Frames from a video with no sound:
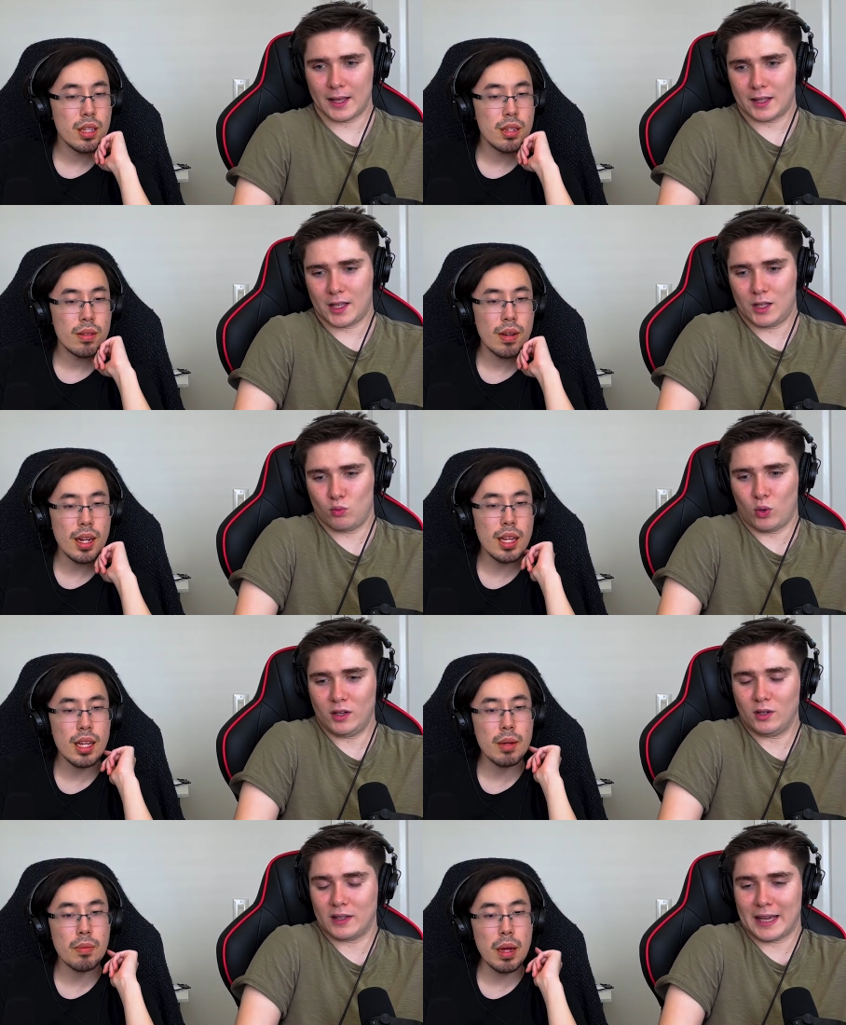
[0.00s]
Speaker 1: In right?
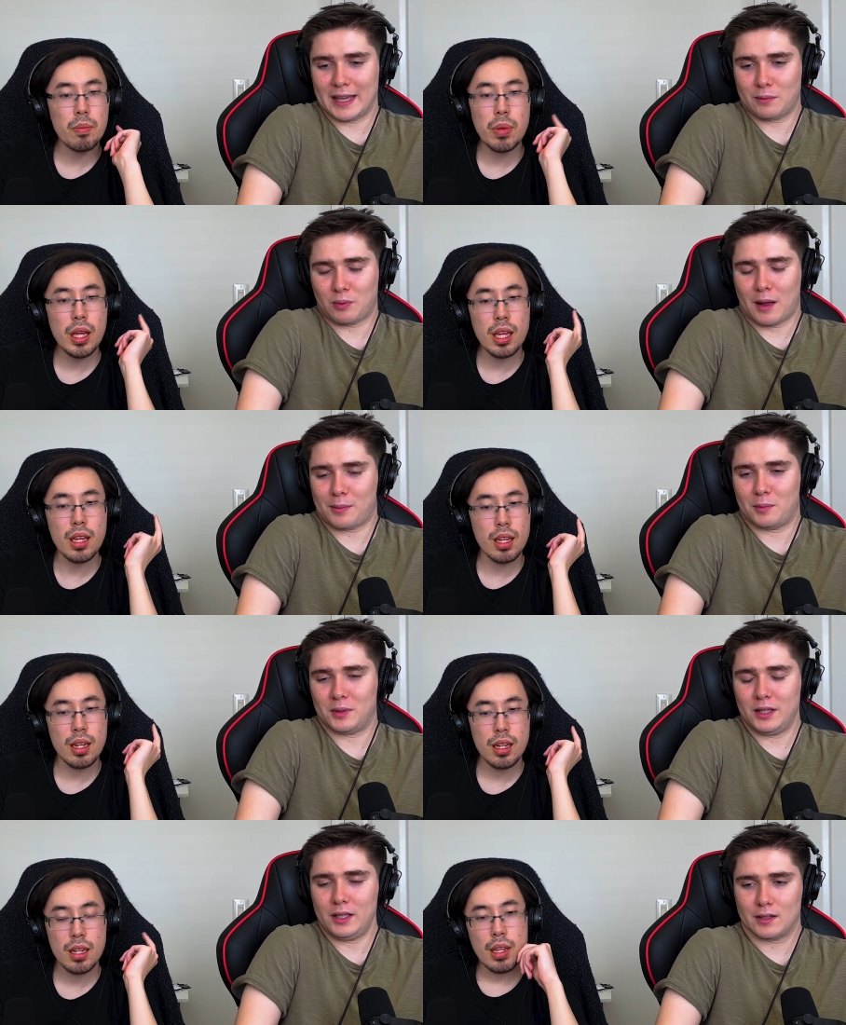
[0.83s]
Wonderland,
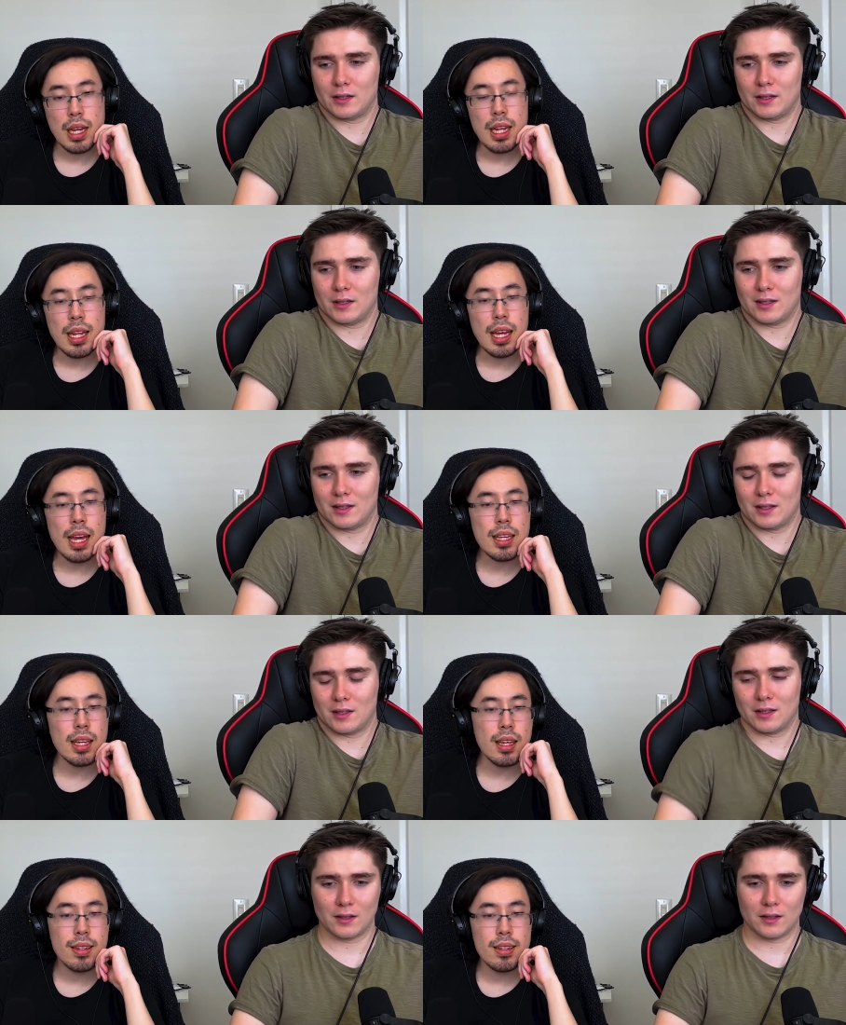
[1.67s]
probably. I mean,
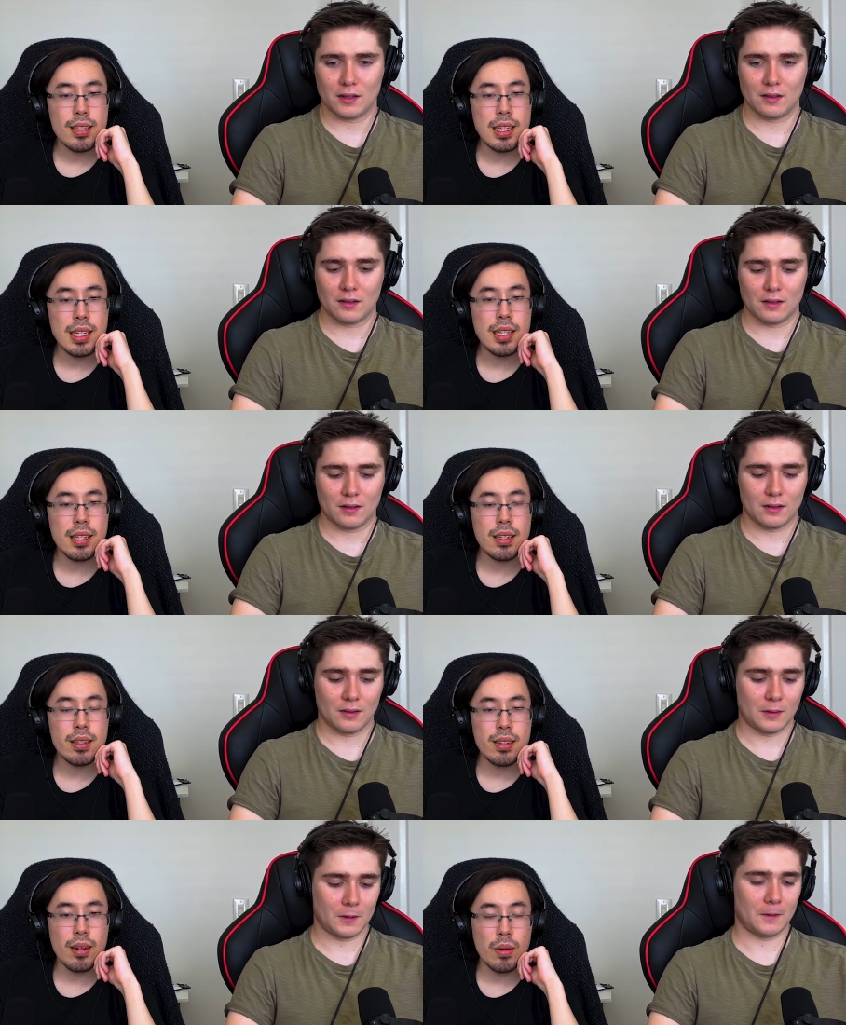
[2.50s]
heck,
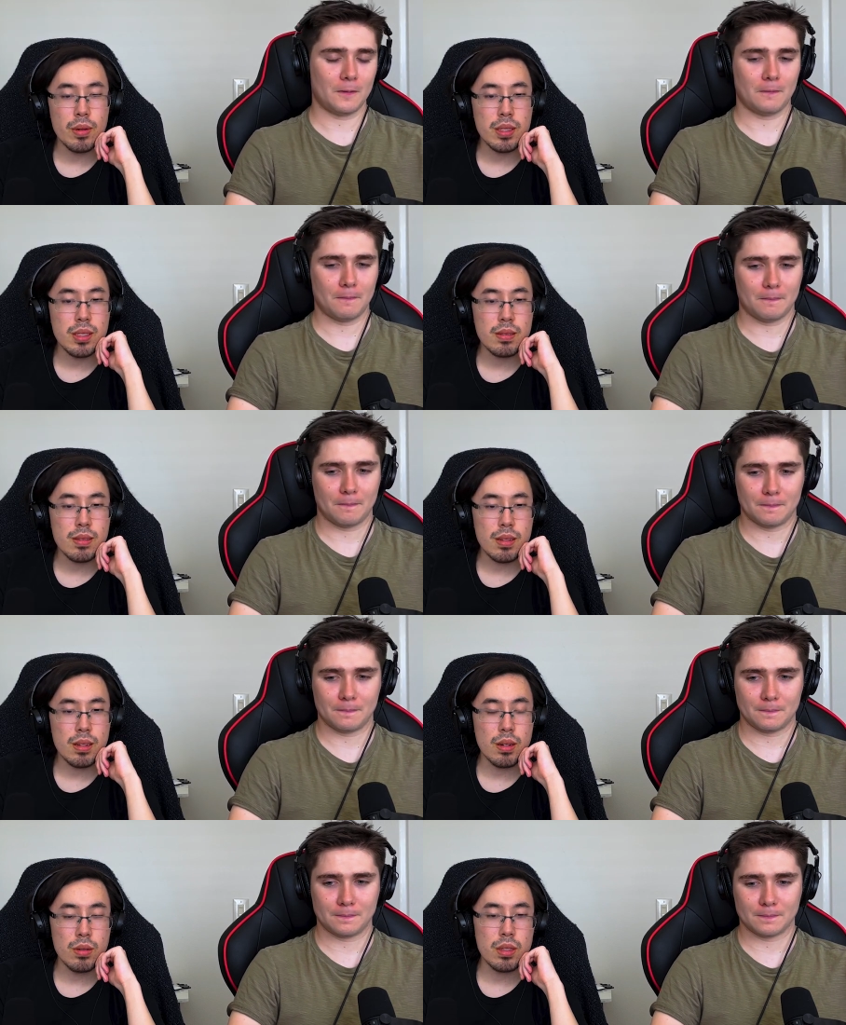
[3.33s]
she always
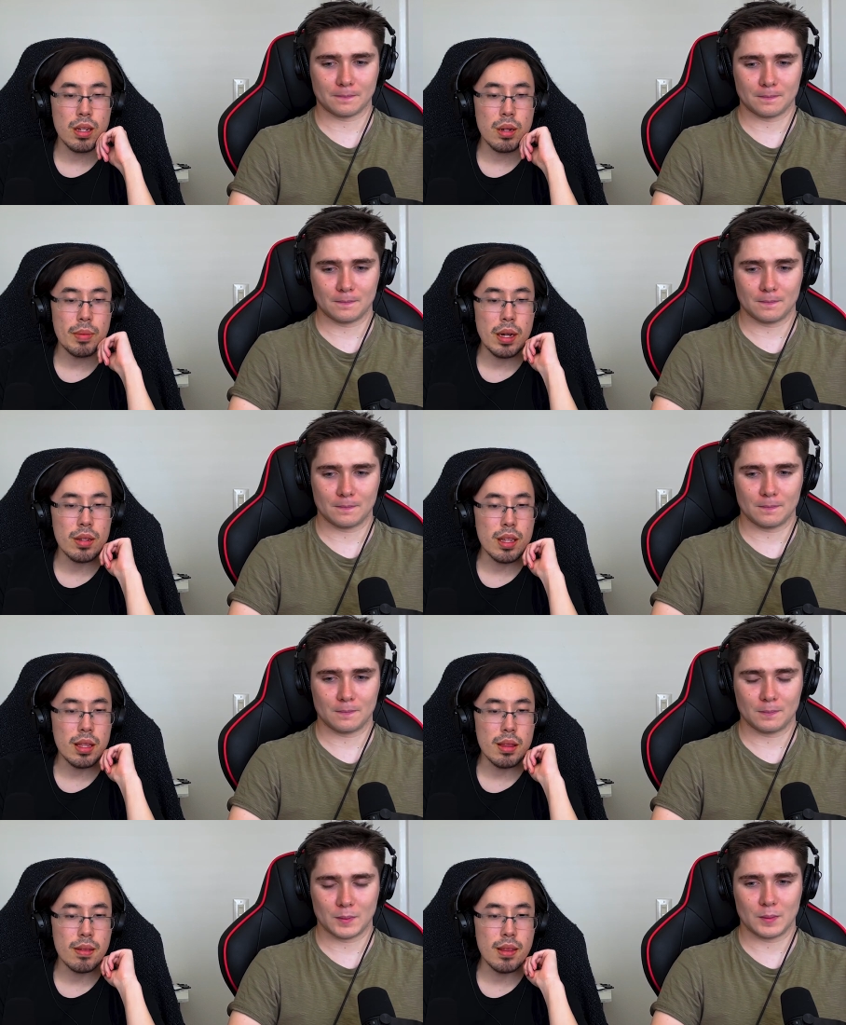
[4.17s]
goes on about,
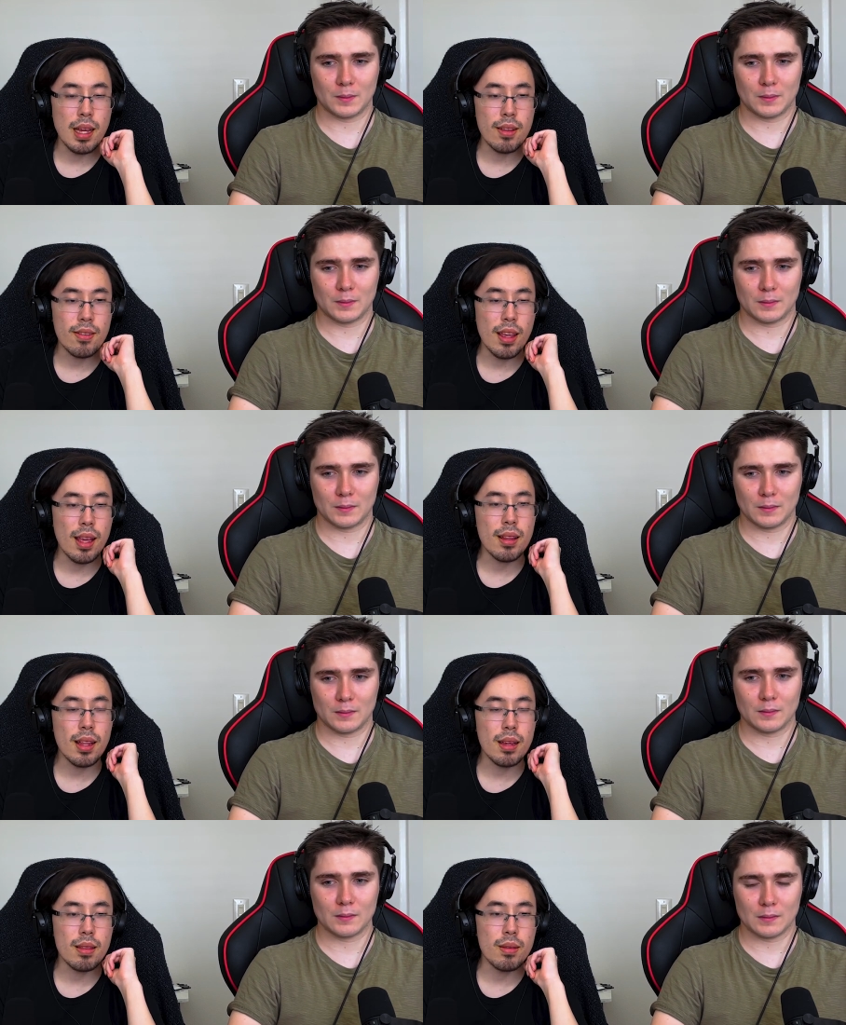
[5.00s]
like, not
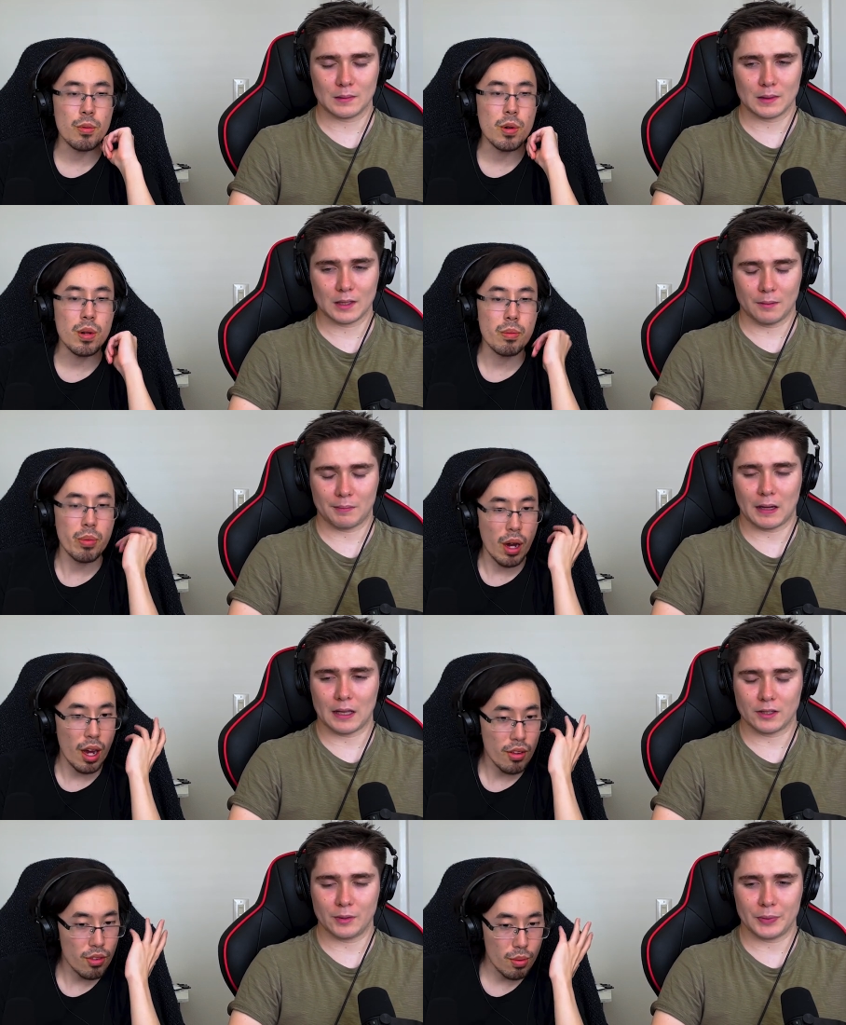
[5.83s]
saying, like, the word
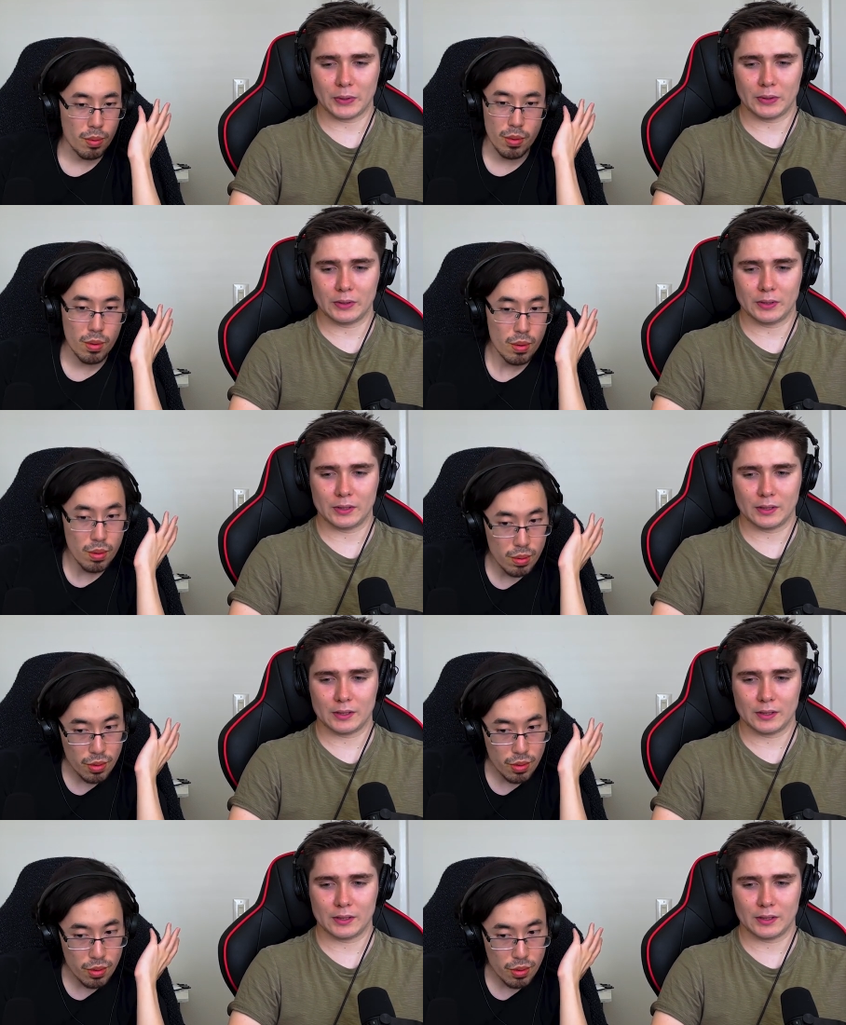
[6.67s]
impossible. impossible